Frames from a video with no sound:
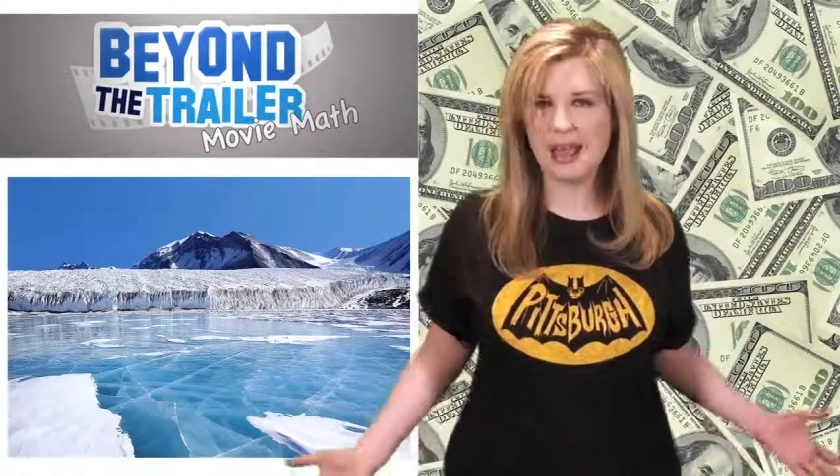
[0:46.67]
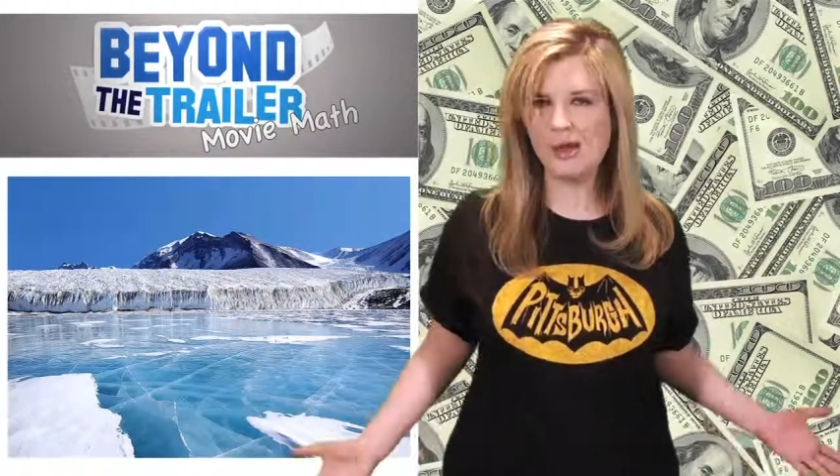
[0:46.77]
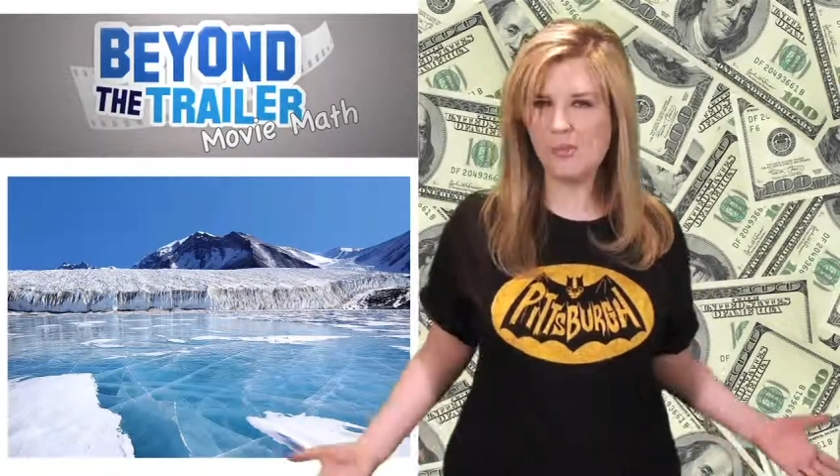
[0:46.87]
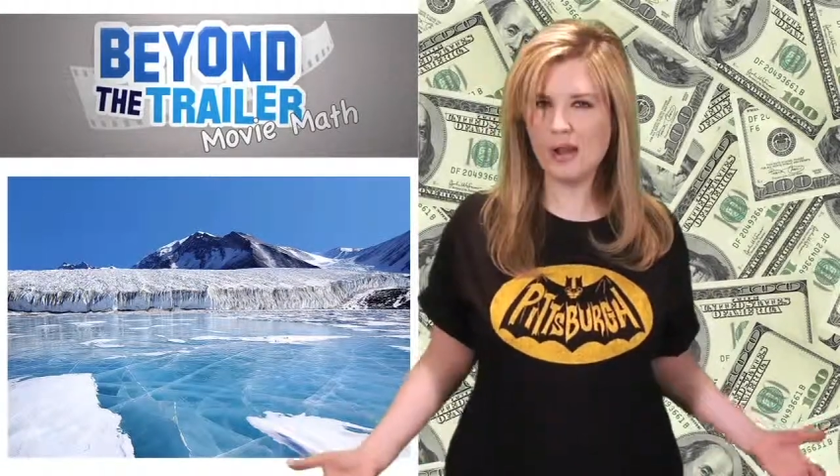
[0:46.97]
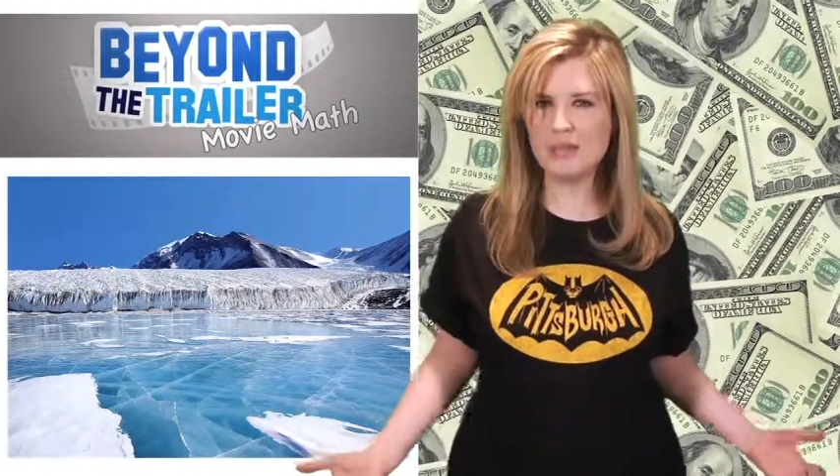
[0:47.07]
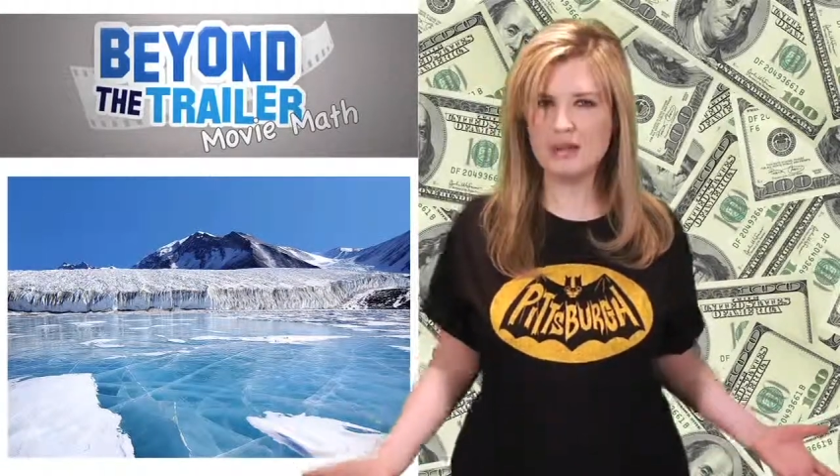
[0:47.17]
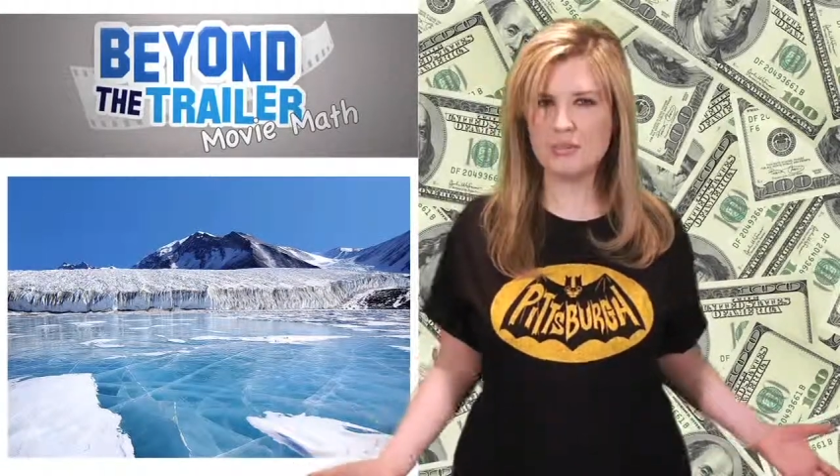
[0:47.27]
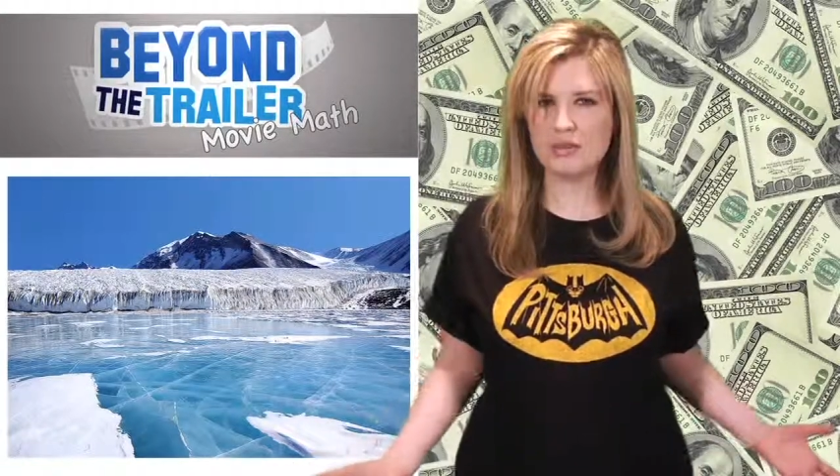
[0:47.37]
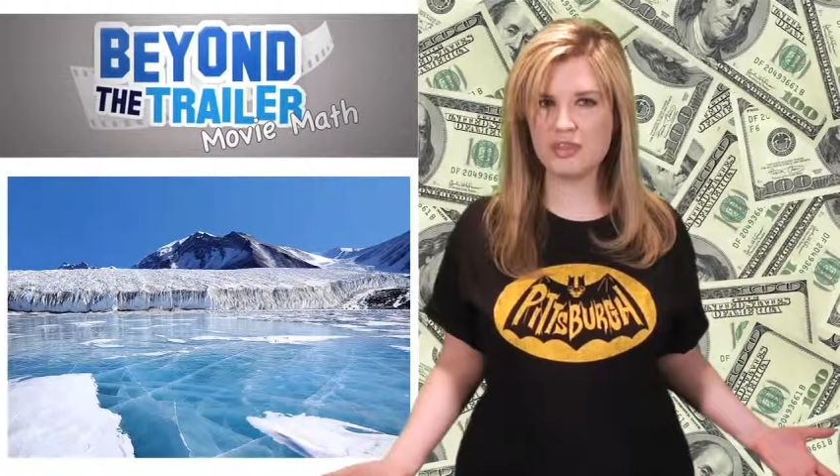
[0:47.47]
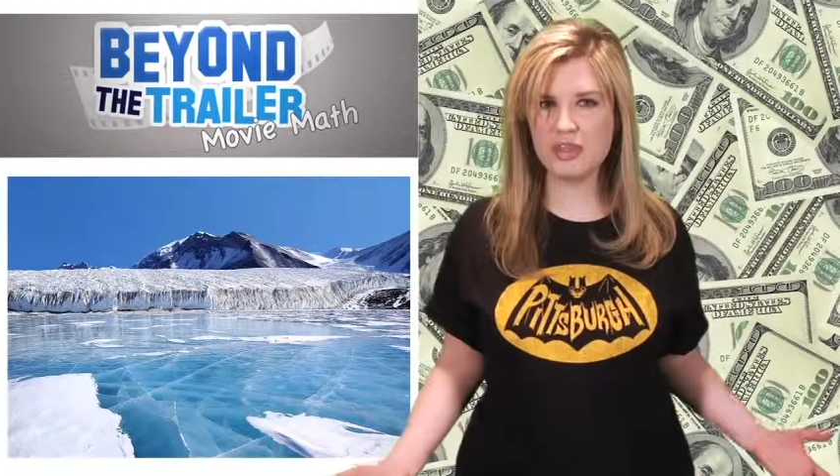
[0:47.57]
And when you
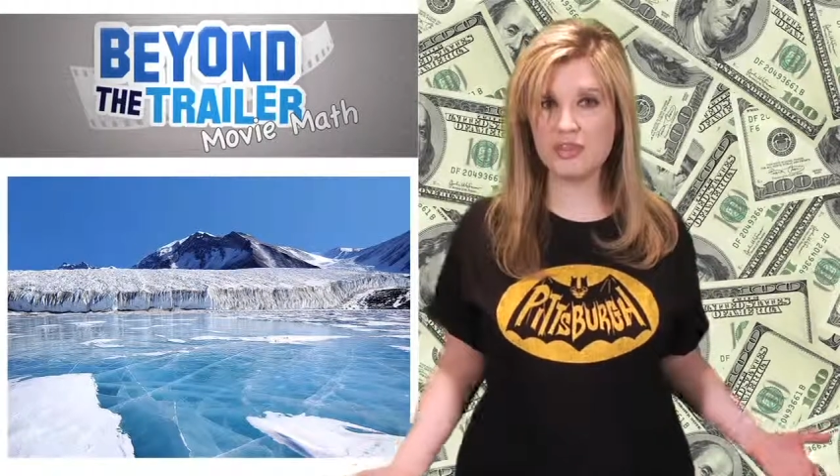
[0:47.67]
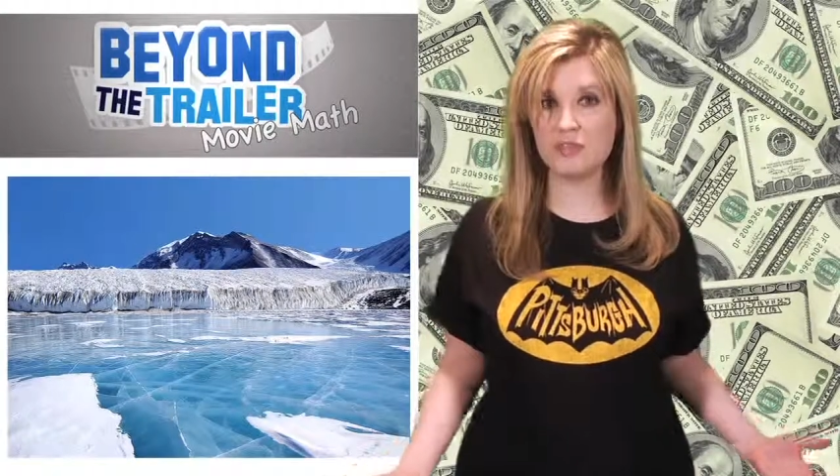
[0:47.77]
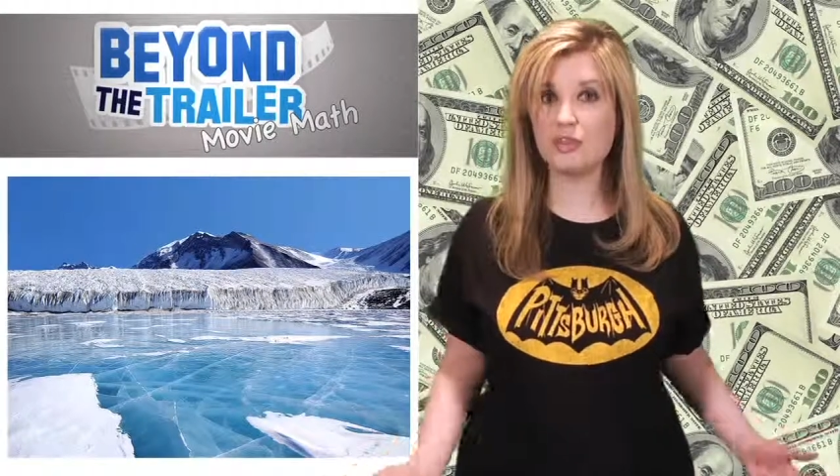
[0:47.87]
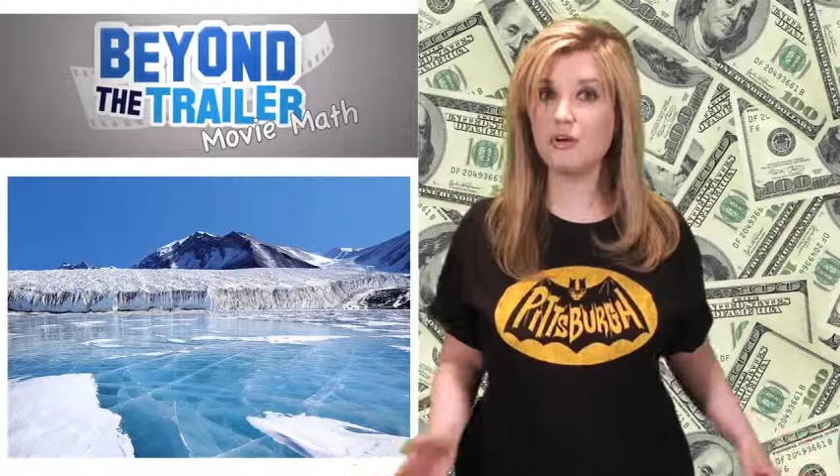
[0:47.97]
come to think of it,